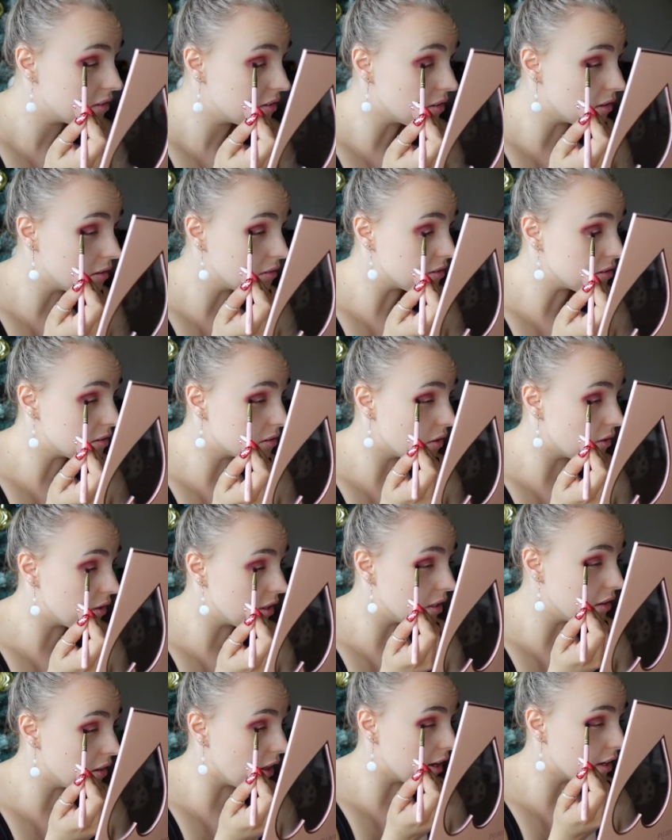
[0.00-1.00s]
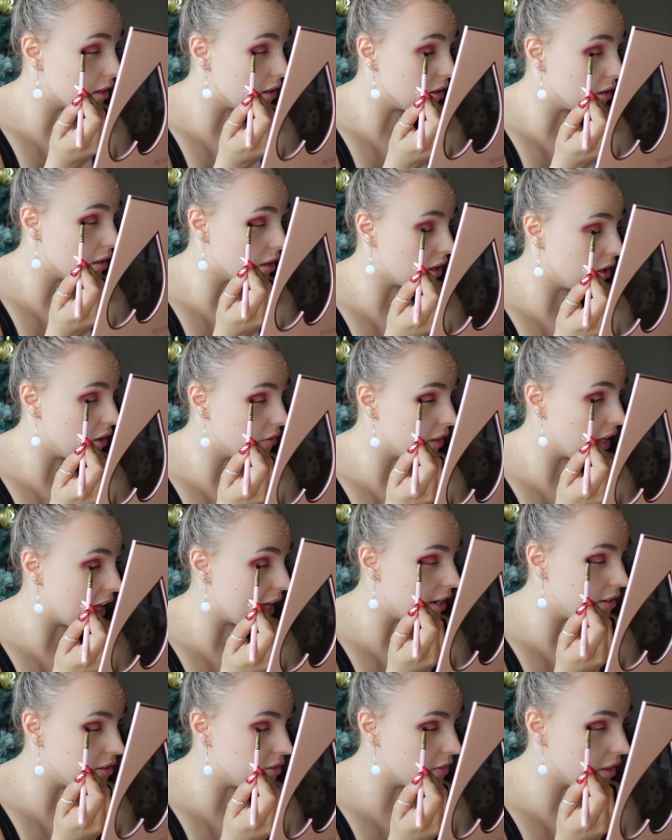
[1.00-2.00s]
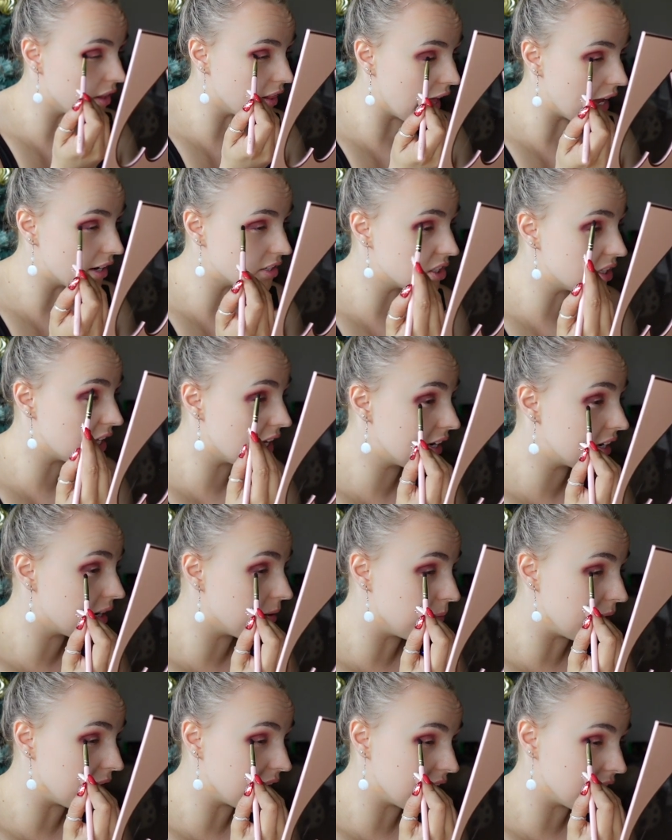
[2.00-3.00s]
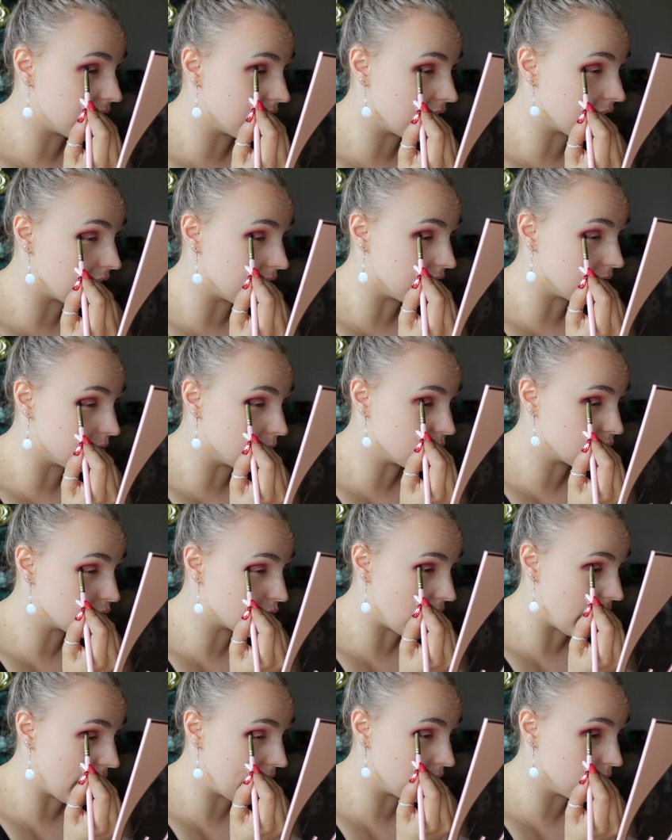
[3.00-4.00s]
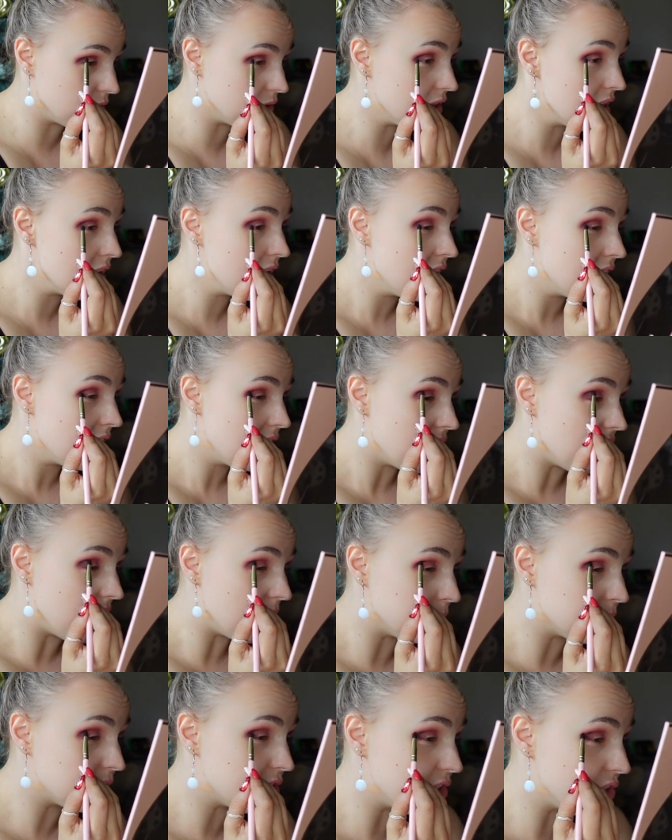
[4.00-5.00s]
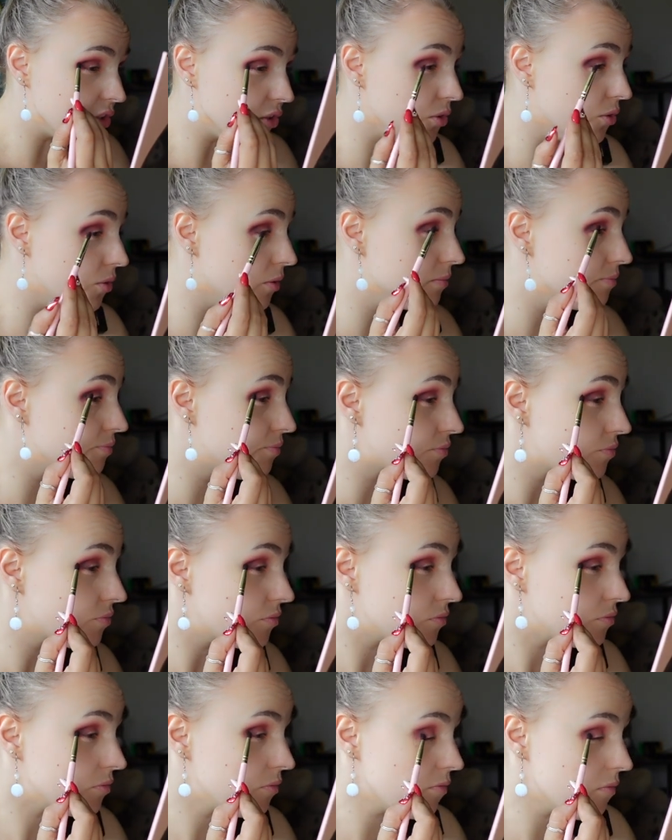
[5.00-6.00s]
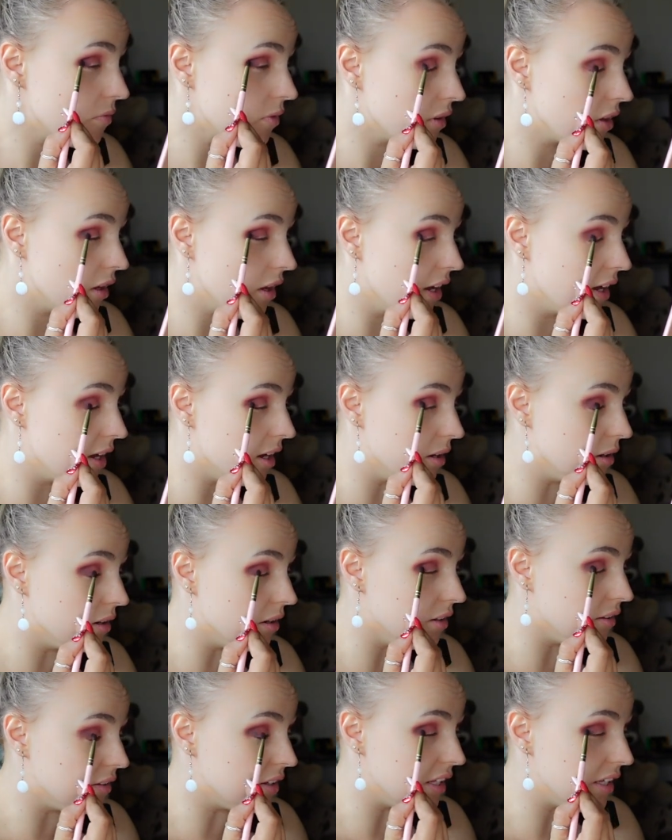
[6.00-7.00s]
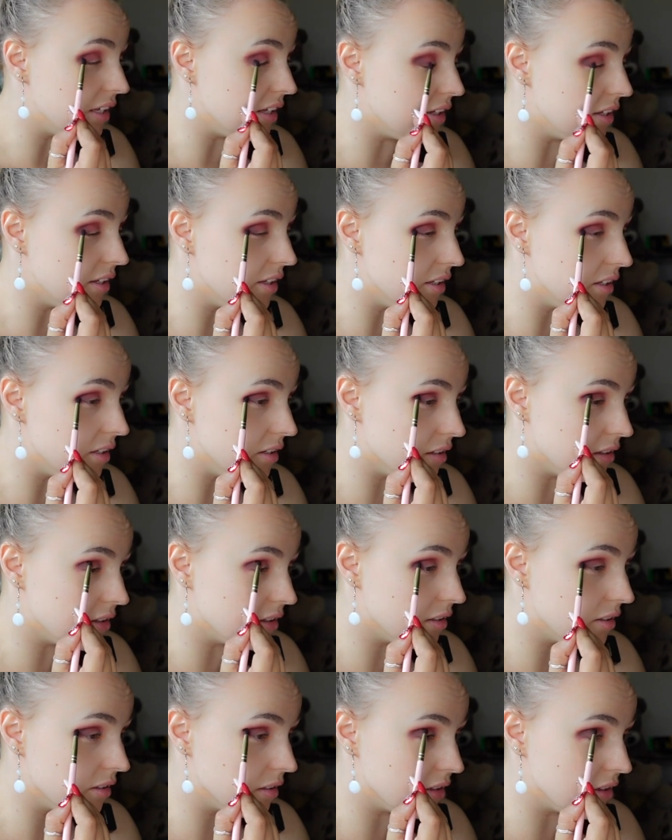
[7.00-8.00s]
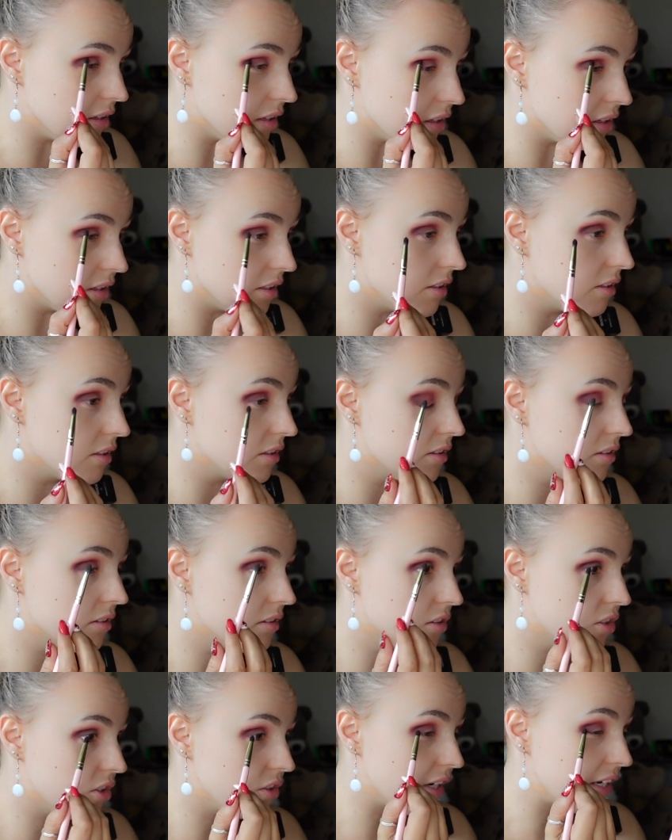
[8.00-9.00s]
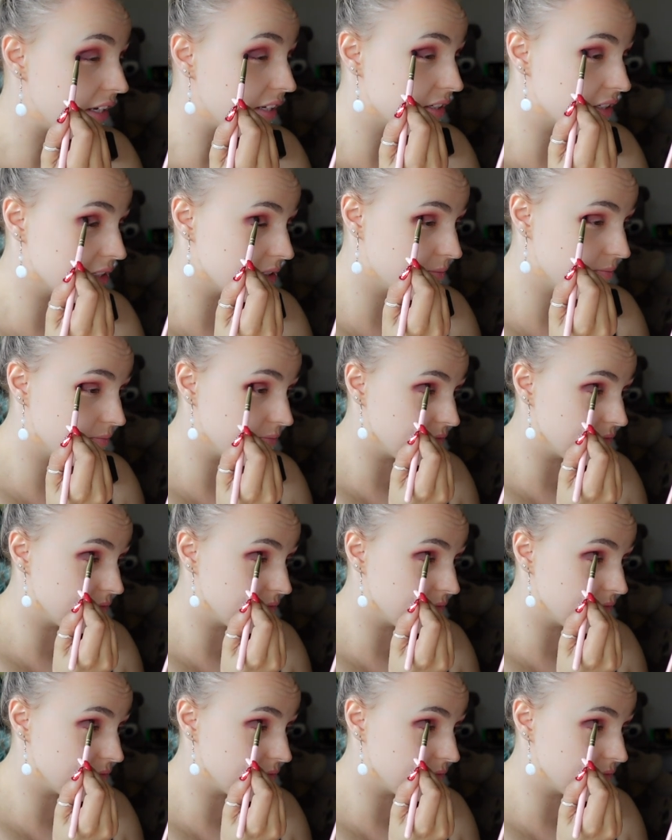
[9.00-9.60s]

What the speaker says: So I'm just going like on the edge of the lash line and making like a little triangle up to the crease.